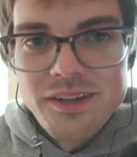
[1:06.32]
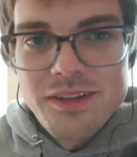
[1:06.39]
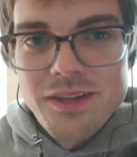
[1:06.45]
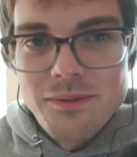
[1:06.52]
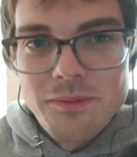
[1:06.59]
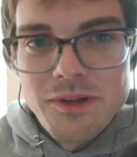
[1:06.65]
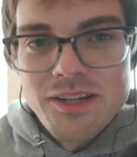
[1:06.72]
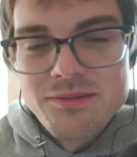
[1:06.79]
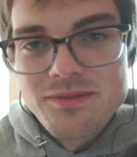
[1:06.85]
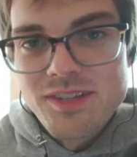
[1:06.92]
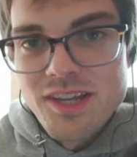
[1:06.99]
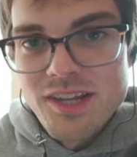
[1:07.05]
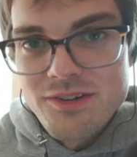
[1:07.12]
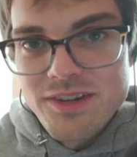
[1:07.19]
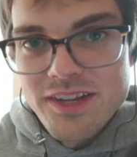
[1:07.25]
my name's
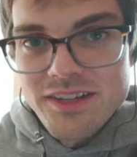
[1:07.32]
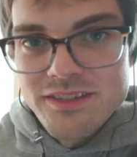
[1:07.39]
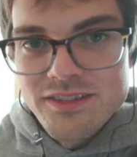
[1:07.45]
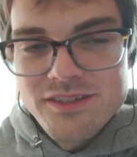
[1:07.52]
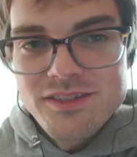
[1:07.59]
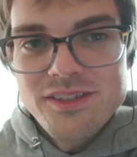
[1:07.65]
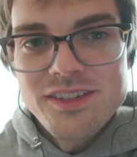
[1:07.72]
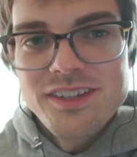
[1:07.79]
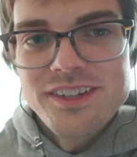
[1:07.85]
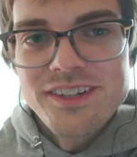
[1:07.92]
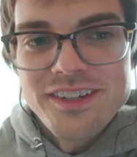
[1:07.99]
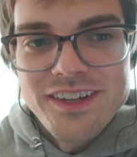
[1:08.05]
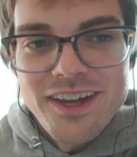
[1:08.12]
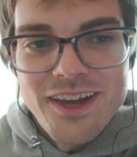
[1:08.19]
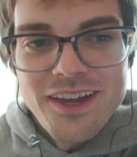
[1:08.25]
Daniel Hess.
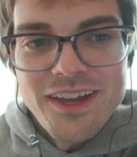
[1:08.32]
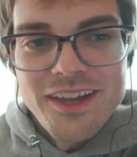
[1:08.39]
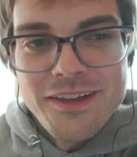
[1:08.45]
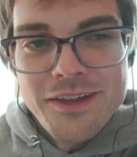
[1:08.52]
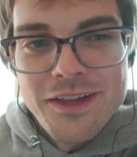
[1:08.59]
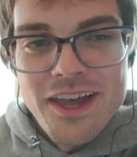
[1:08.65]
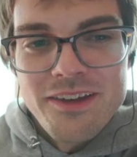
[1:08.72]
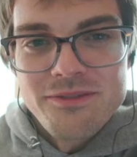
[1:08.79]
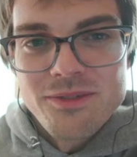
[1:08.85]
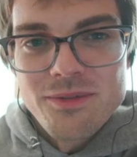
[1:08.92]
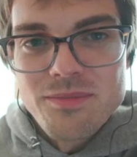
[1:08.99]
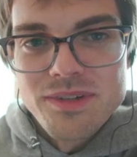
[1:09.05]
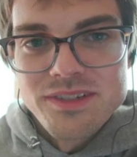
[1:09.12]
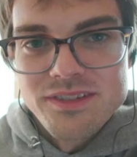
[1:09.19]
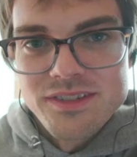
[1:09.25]
I have a
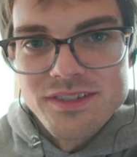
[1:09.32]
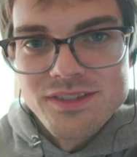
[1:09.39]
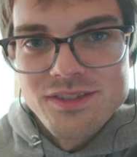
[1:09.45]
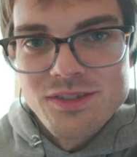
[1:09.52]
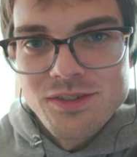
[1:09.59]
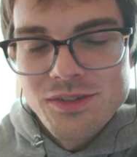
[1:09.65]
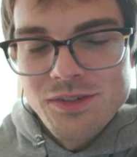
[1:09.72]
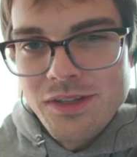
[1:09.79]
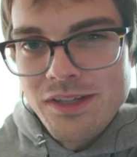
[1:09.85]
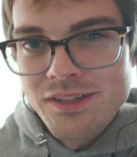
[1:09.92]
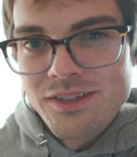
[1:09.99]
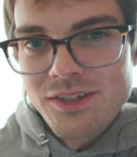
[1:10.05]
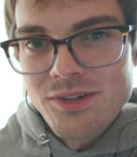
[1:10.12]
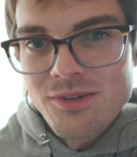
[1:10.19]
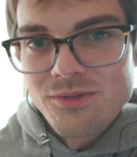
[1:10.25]
business
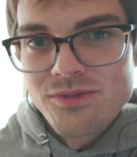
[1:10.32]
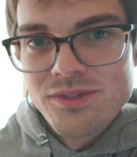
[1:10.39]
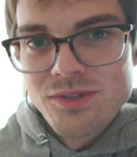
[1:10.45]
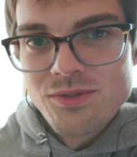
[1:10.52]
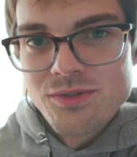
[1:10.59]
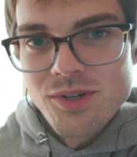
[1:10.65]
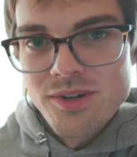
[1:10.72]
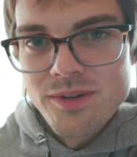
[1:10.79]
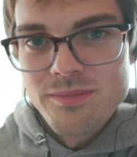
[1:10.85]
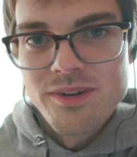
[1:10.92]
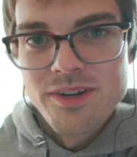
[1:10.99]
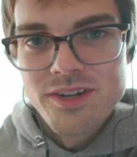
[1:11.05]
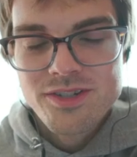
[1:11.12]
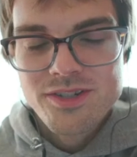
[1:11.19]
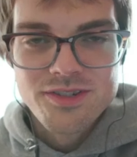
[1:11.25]
entitled Towson
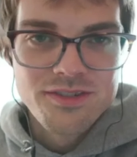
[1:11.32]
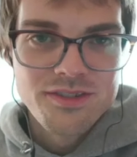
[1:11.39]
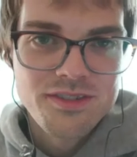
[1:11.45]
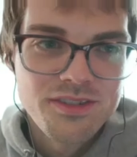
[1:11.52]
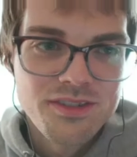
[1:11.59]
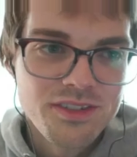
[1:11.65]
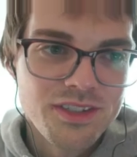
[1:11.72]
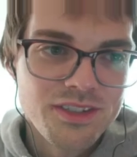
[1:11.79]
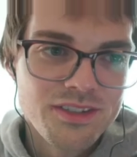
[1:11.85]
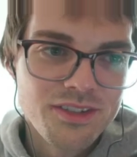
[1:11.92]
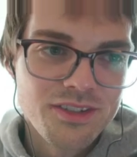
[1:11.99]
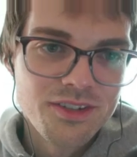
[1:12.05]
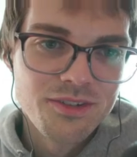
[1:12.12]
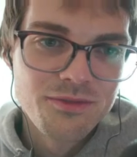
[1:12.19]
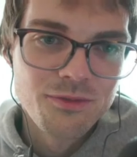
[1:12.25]
Productions. It's
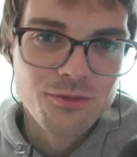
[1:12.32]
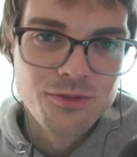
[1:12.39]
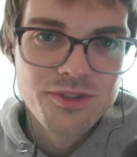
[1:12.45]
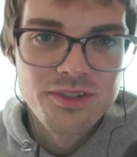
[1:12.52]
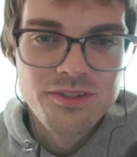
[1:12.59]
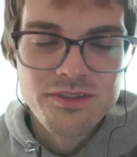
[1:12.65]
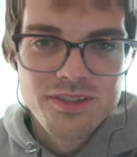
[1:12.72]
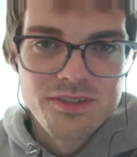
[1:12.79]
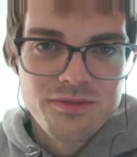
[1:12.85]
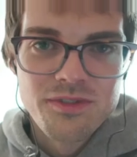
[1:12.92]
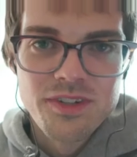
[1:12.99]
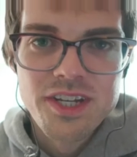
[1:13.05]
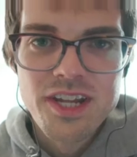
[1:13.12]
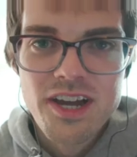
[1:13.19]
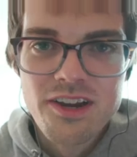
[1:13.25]
a full-service
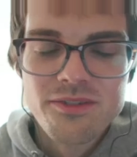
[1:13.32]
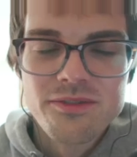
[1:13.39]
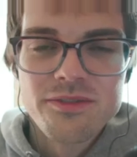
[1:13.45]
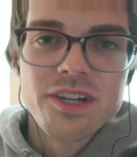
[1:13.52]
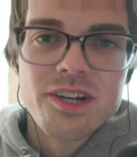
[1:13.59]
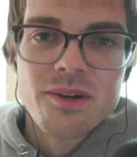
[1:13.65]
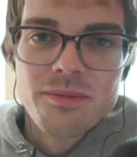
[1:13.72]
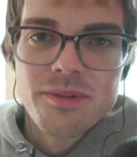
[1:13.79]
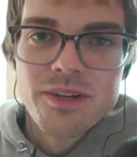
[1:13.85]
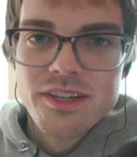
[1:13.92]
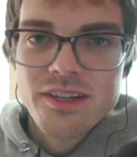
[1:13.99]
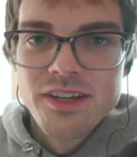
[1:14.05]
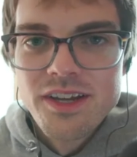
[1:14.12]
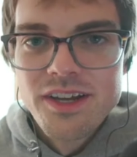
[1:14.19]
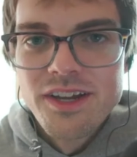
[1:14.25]
videography
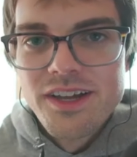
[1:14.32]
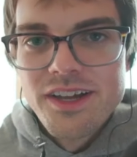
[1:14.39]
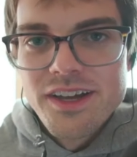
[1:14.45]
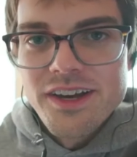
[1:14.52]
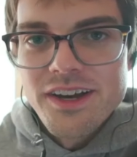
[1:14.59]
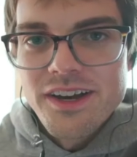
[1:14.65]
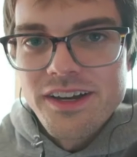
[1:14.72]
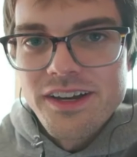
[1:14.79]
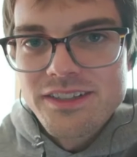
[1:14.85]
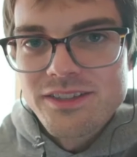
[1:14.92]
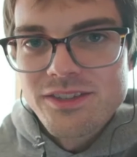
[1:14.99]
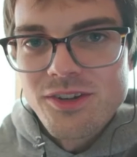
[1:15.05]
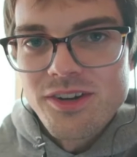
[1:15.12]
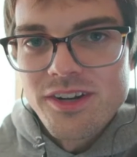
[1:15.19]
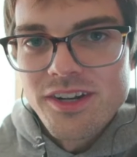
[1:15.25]
company. I
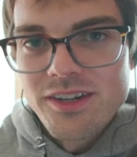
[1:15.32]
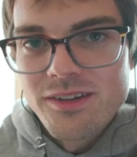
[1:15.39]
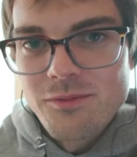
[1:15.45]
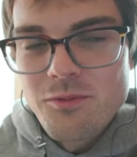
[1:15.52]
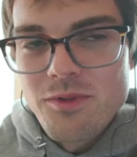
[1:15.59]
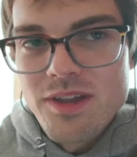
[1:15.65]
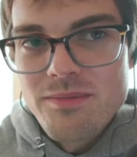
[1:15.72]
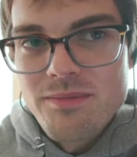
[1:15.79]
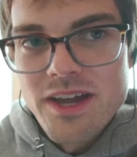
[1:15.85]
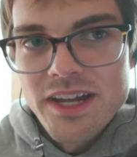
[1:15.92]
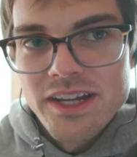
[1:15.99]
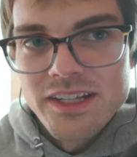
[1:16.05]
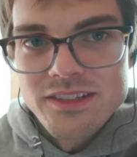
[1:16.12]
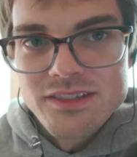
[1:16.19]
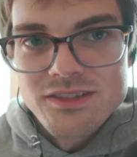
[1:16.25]
started it way
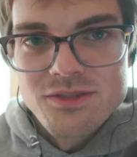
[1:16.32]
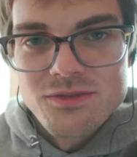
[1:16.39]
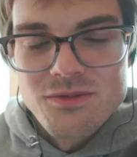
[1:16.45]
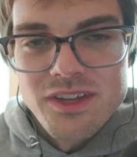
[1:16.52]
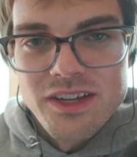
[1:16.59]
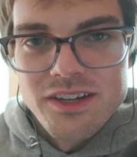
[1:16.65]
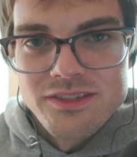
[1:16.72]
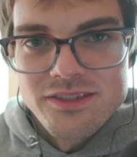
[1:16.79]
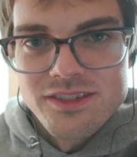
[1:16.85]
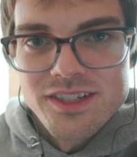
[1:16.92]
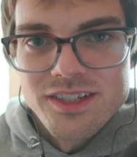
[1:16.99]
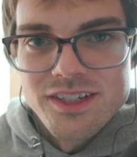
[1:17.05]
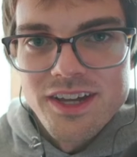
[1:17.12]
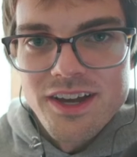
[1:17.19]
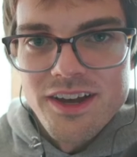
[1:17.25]
back in
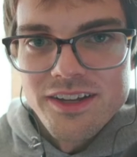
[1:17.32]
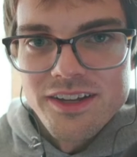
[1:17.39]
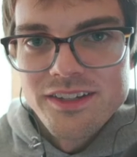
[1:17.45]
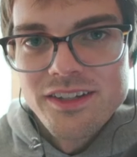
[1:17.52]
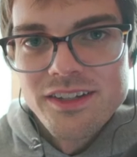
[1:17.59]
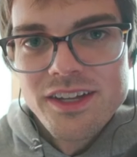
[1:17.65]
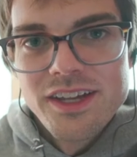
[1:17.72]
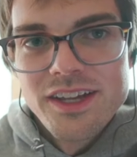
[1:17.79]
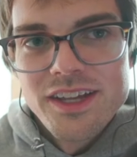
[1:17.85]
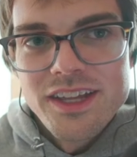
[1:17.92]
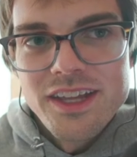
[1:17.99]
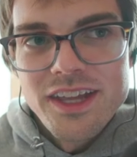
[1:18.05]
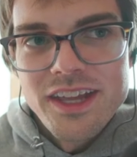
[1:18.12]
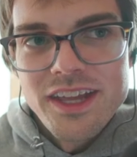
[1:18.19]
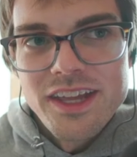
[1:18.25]
2009,
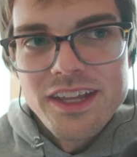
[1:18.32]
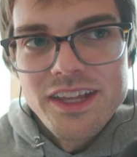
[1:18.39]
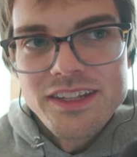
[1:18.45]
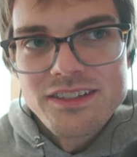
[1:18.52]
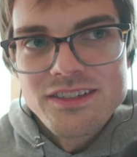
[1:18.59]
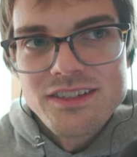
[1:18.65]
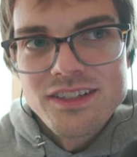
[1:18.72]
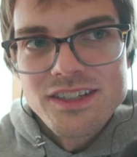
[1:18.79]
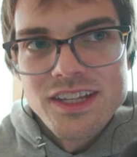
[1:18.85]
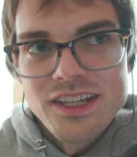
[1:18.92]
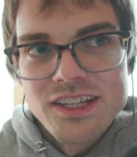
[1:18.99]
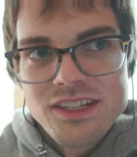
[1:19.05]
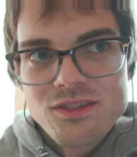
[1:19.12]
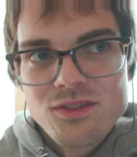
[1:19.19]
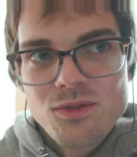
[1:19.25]
and
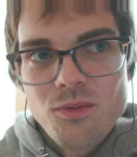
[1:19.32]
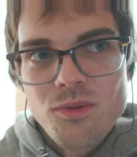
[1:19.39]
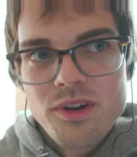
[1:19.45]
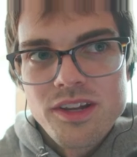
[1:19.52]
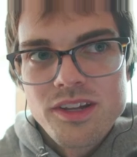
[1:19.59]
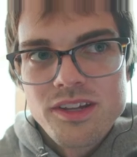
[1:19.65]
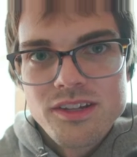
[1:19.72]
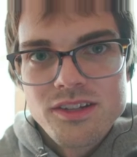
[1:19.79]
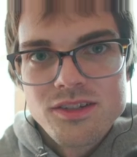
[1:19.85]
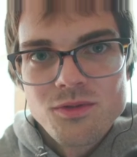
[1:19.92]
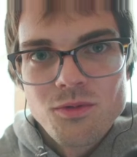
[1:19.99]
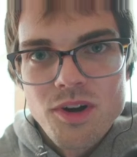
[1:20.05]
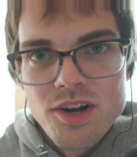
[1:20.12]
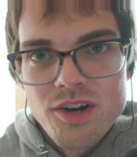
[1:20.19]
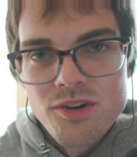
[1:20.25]
in
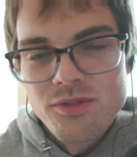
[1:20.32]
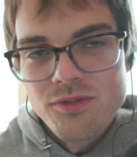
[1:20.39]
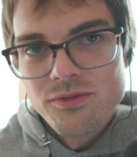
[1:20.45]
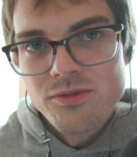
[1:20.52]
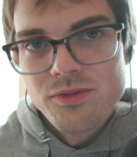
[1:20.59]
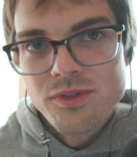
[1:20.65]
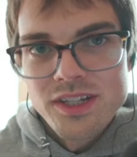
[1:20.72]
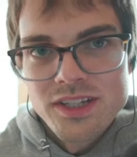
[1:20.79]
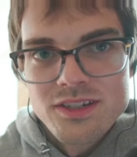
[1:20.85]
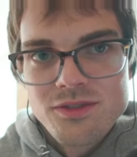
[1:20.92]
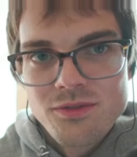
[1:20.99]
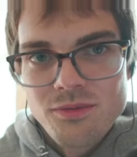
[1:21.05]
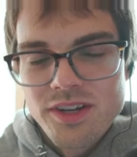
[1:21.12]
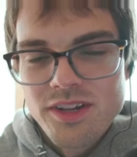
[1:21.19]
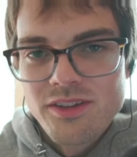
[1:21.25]
2012 into
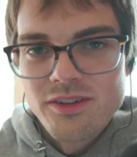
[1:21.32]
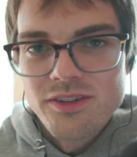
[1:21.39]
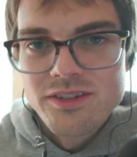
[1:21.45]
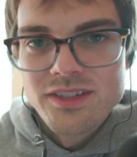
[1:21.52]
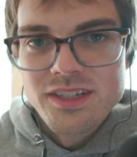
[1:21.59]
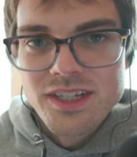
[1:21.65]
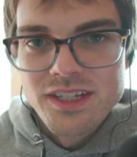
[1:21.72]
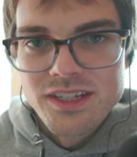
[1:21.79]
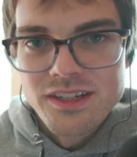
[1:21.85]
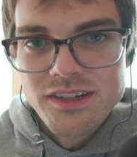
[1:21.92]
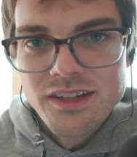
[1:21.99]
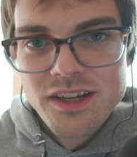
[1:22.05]
2013,